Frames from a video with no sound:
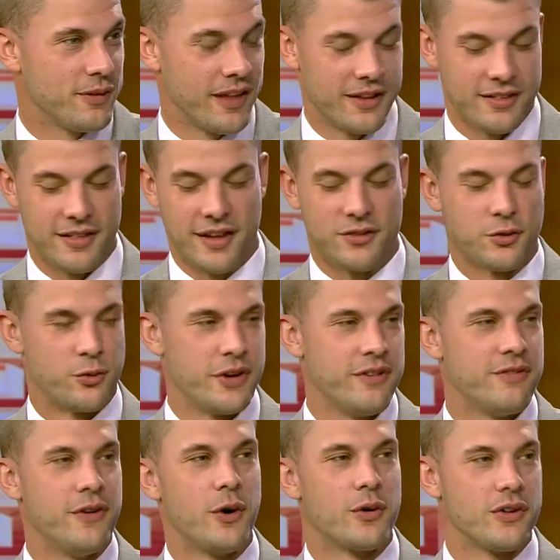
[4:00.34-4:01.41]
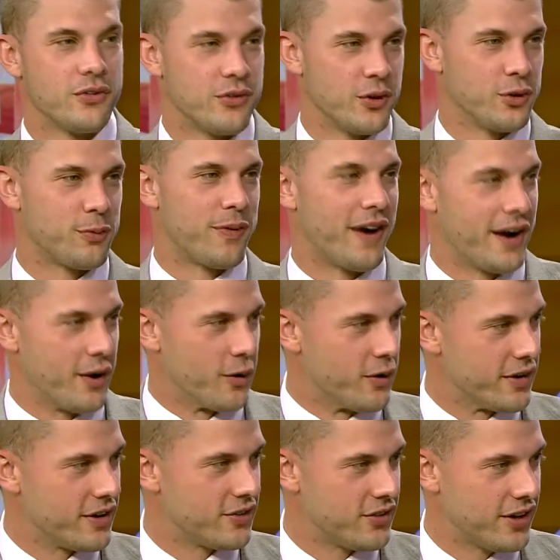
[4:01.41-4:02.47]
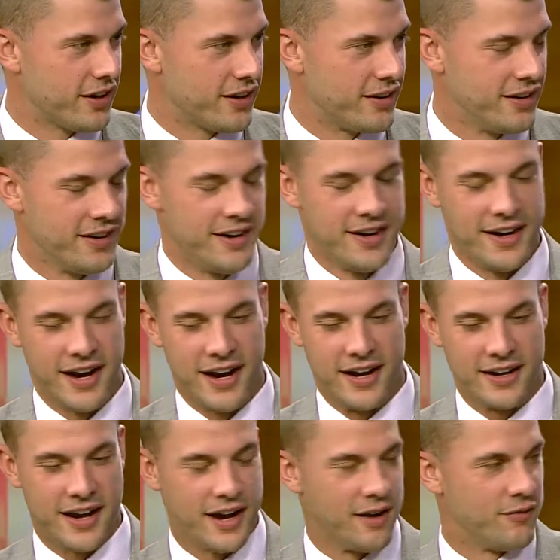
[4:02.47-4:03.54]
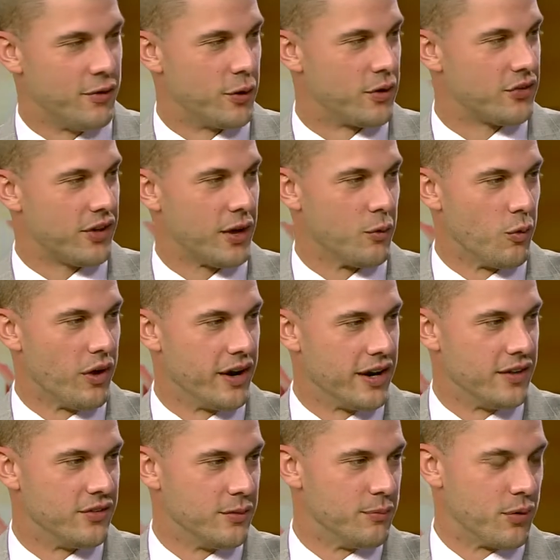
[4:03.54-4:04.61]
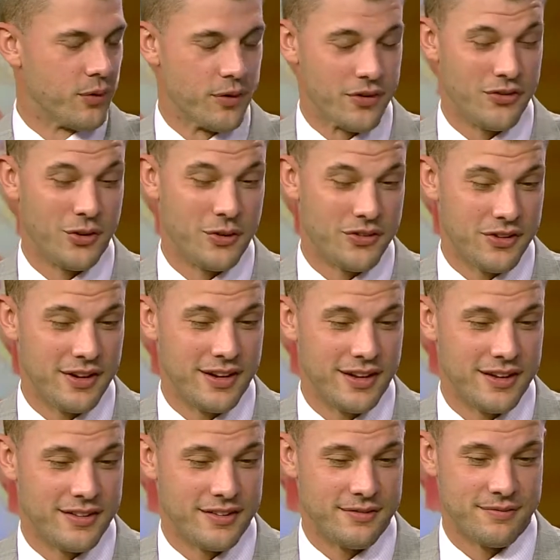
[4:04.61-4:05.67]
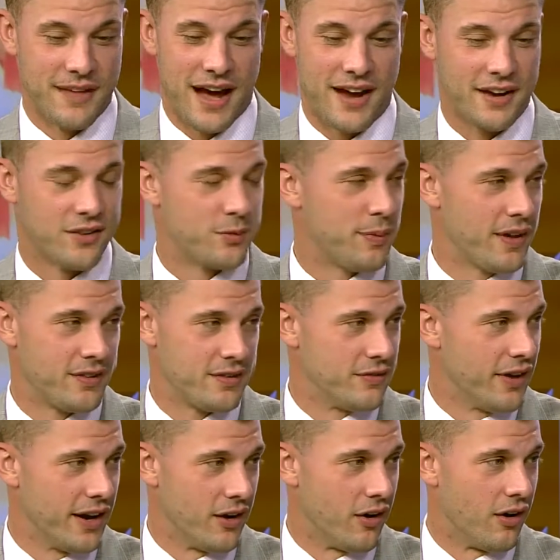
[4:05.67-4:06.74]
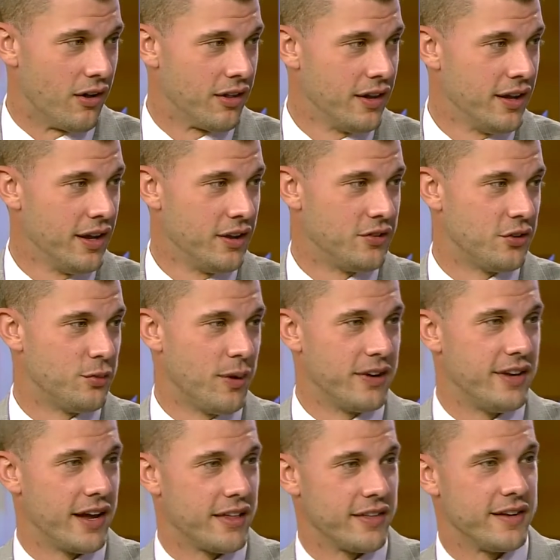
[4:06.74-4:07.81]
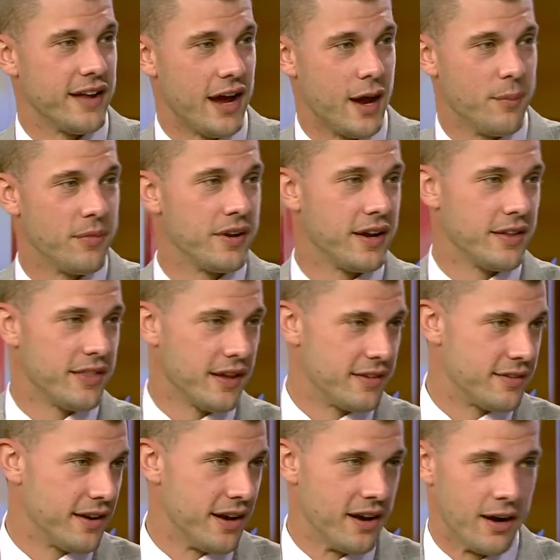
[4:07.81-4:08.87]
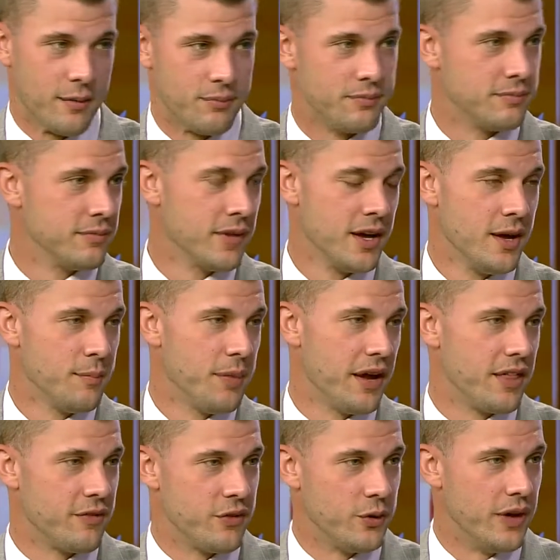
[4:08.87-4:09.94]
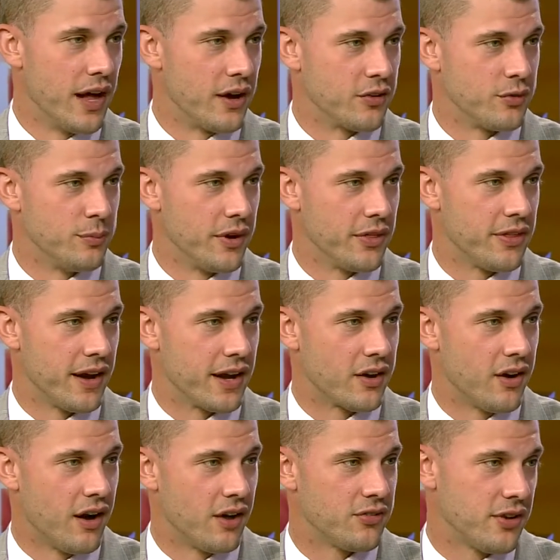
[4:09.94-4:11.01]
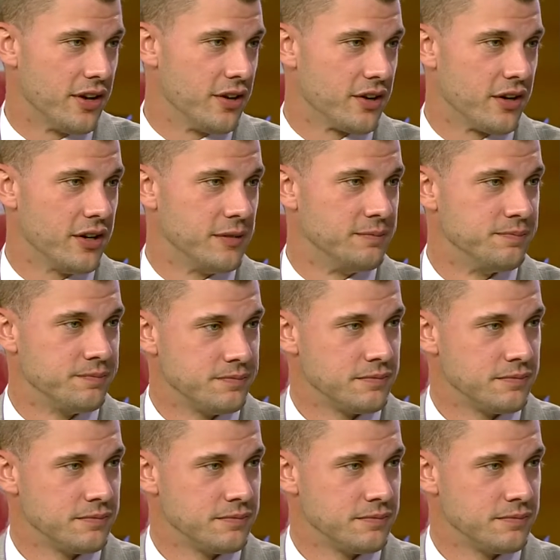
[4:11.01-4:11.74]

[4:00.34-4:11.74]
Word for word: let's refocus those priorities here, and kind of focus on what is important. So it's not expensive at all. It's just about taking the time, get that set up, pay the few dollars a month that it costs, and you're good.